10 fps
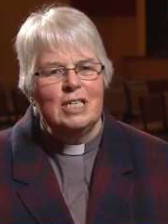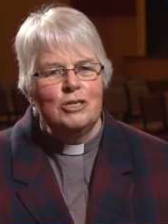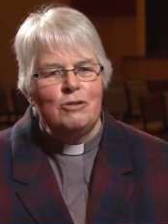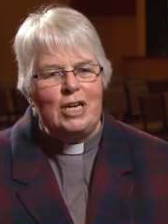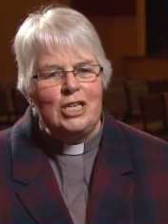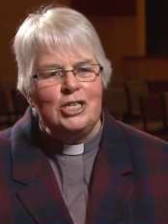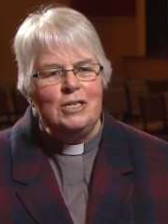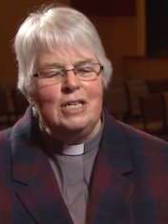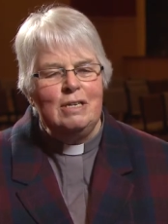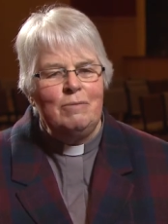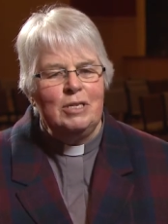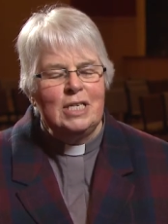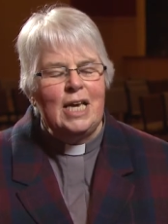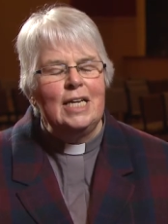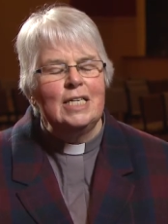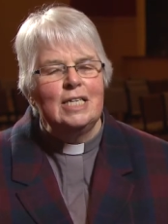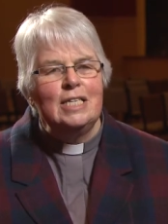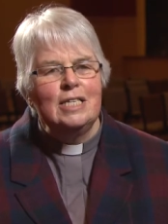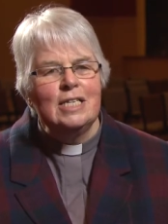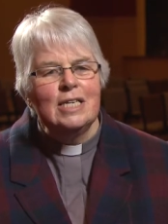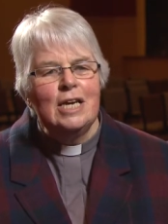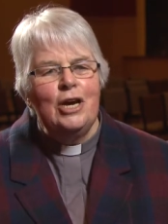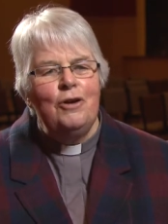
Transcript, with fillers: structure, uh, skeletons